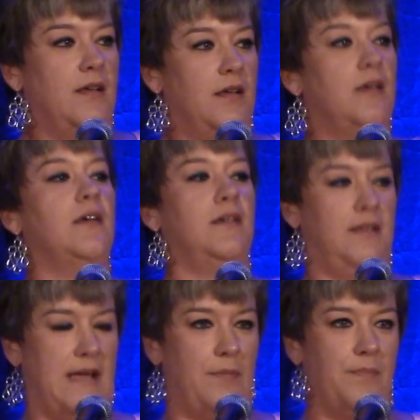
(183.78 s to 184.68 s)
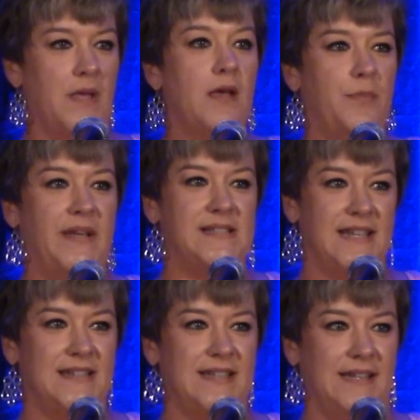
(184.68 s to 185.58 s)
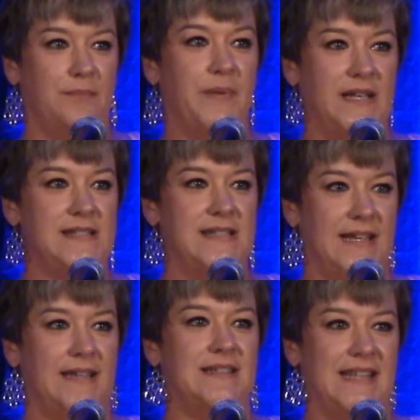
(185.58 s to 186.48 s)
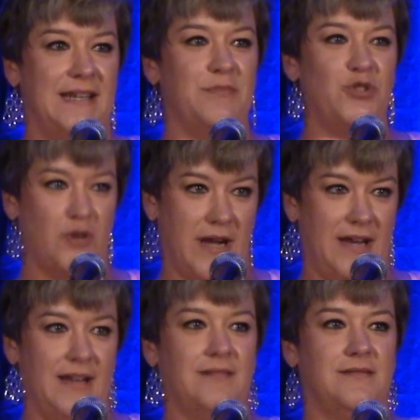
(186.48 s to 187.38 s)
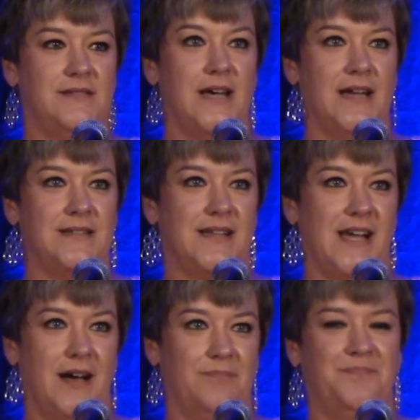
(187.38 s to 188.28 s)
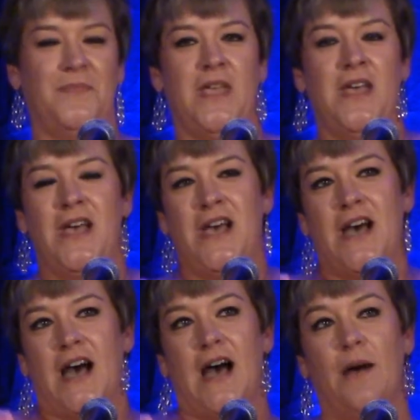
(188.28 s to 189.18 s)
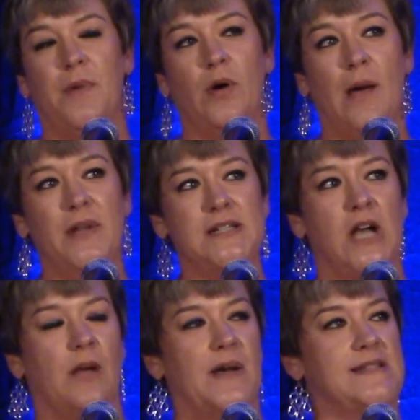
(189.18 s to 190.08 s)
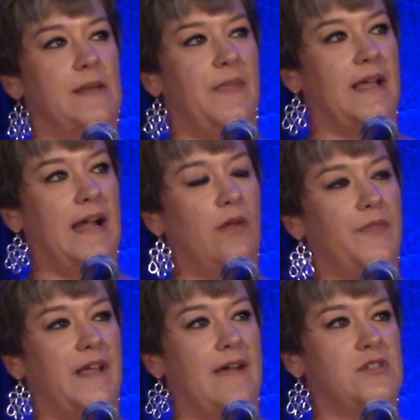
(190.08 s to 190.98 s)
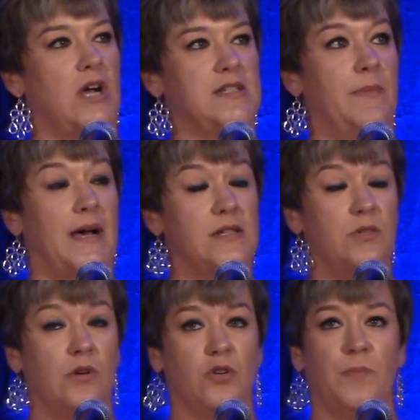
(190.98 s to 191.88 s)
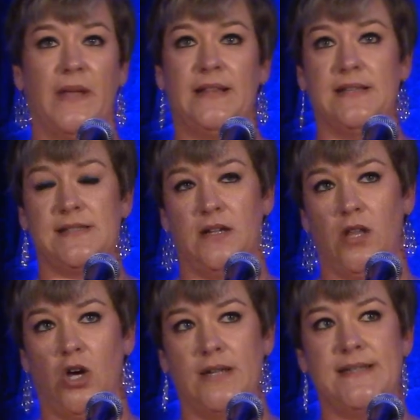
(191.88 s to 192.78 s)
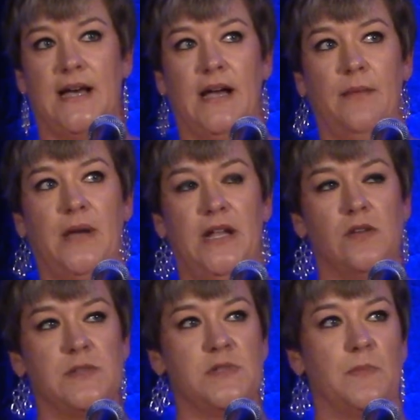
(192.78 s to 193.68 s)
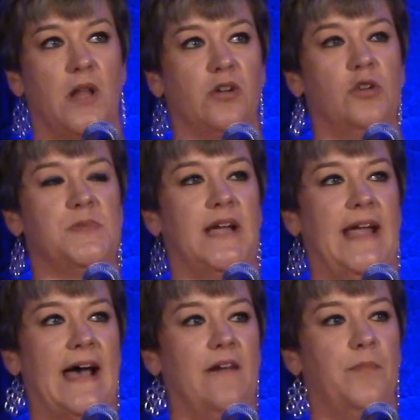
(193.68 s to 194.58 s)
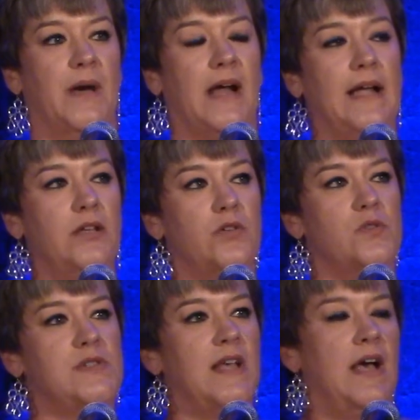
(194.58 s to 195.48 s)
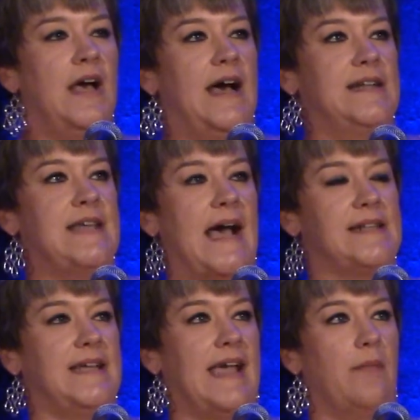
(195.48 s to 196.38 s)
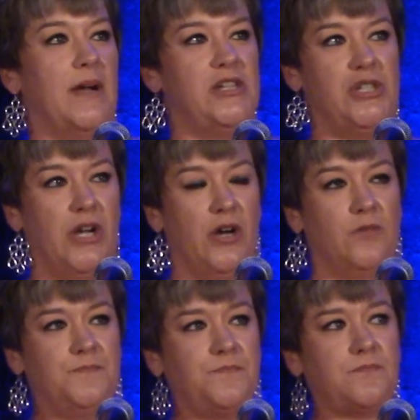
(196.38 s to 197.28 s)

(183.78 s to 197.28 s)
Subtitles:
PCteamtraining.com. But I want to talk about something I don't think I've talked about to a group like this in a long time. I know some smaller groups I have, but I use a tactic at my show.